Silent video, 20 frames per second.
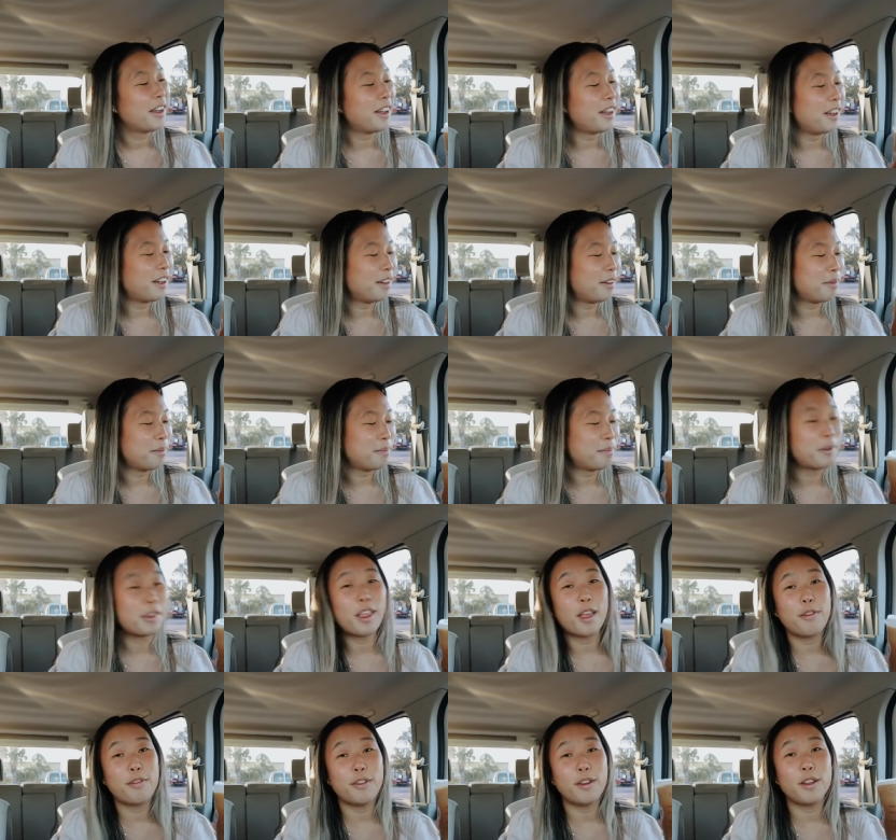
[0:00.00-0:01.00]
um, but
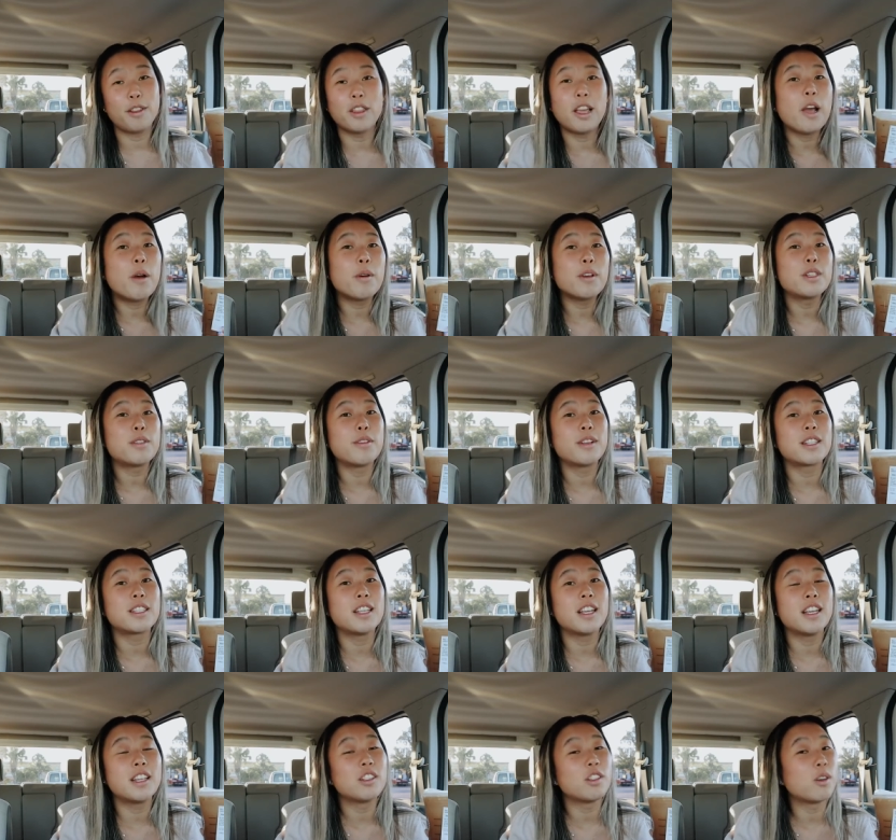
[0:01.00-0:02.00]
they they always fix
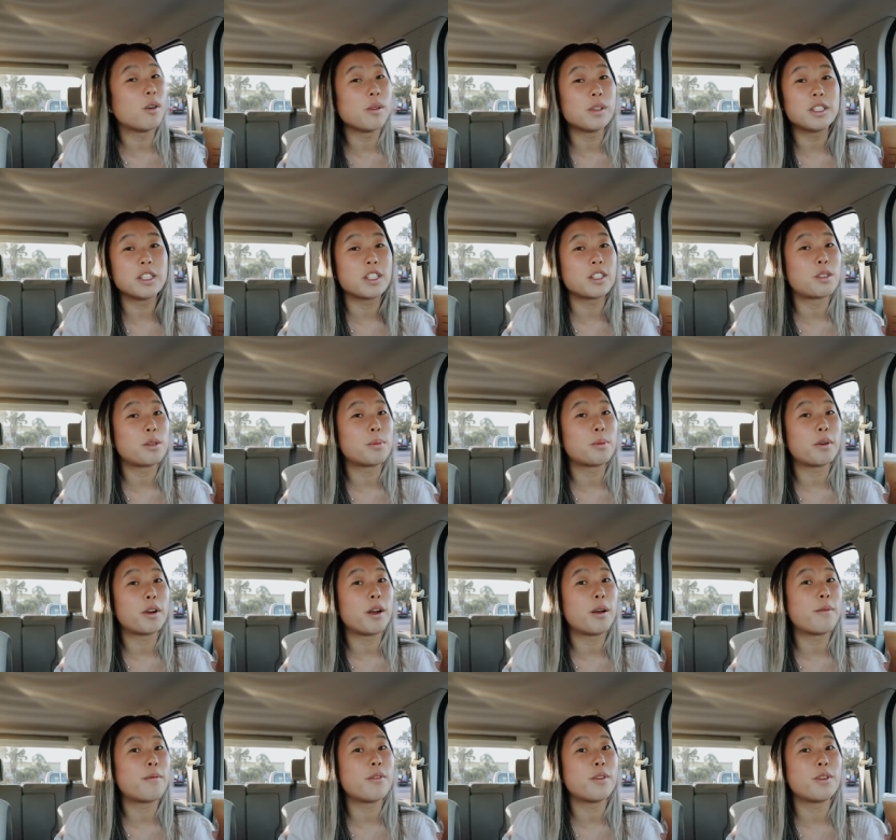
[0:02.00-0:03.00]
it and they're always like super
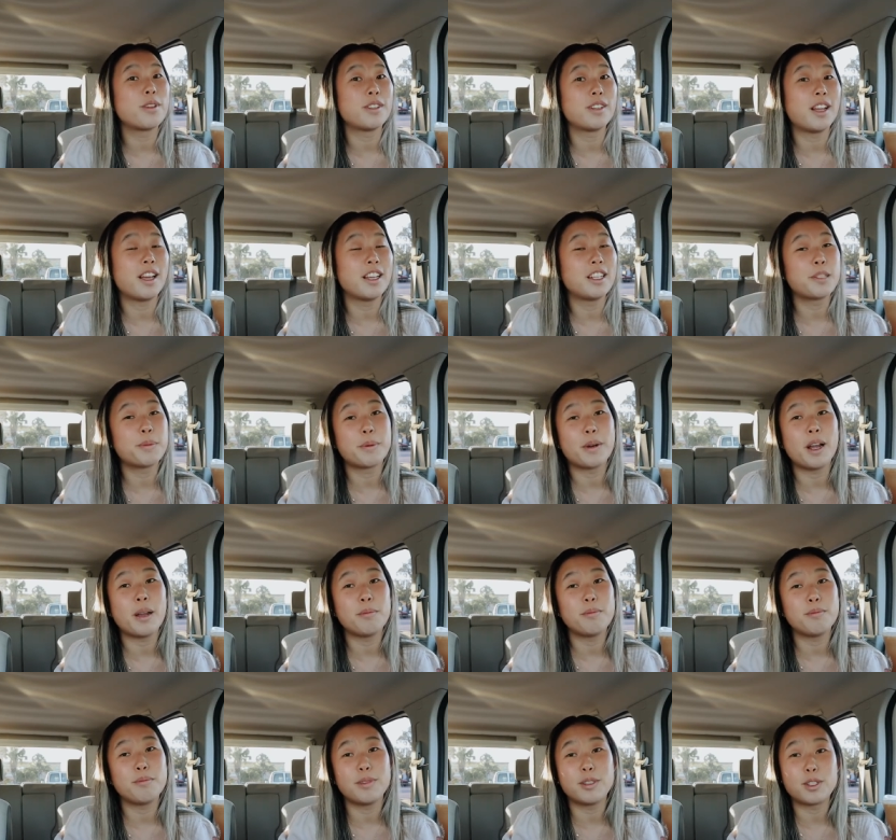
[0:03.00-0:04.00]
helpful and nice. But
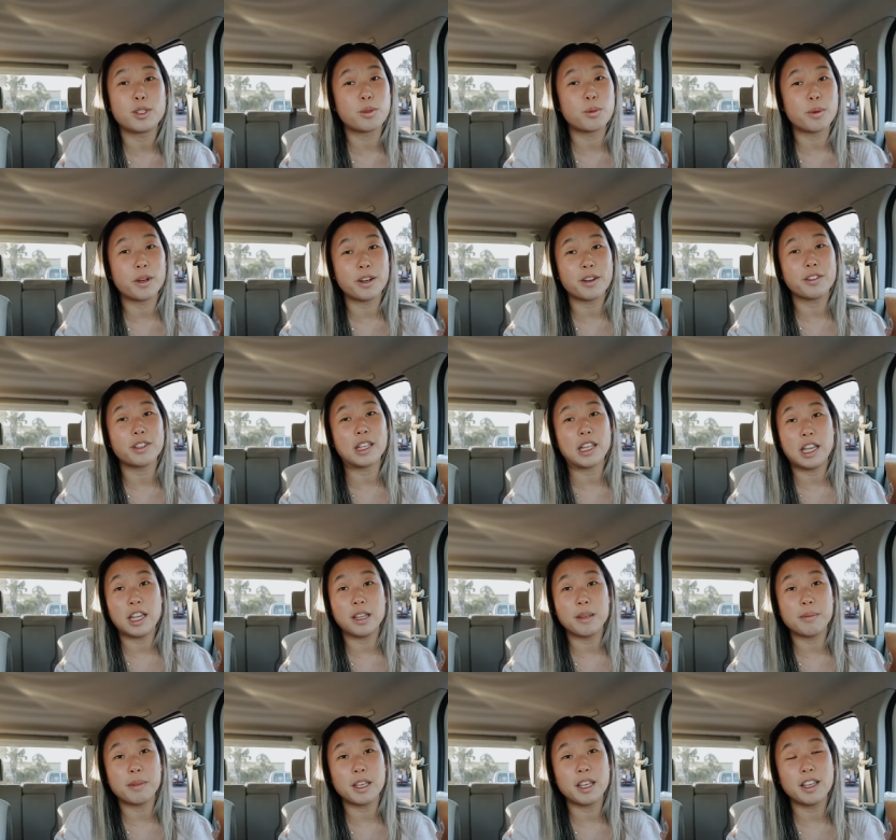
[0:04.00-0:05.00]
I'm I swear they
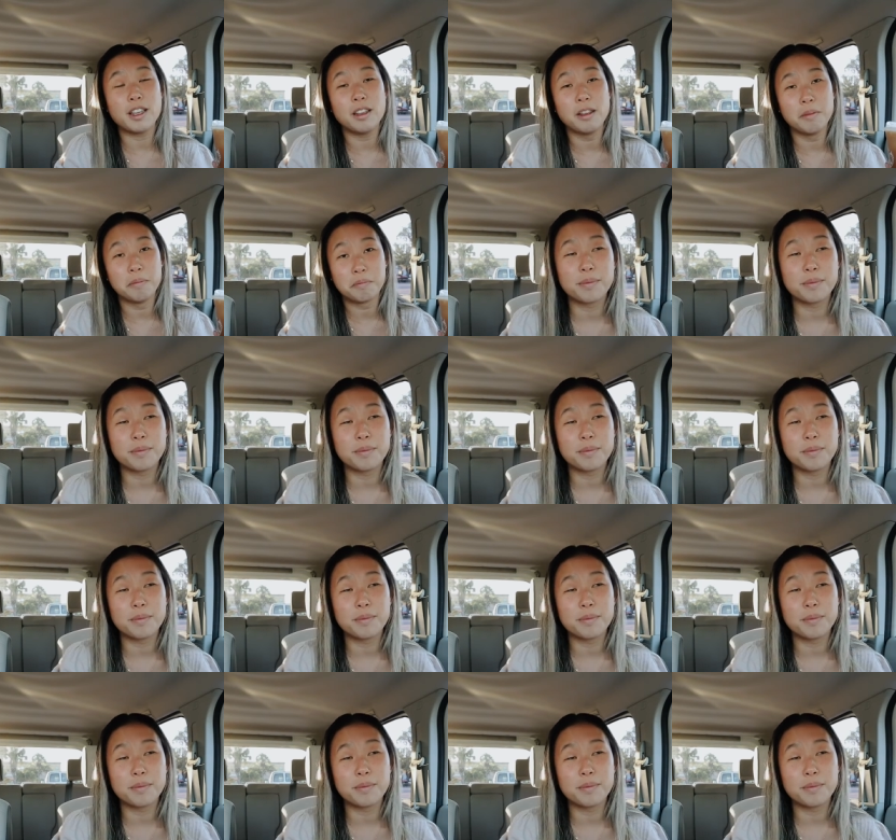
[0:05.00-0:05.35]
hate me.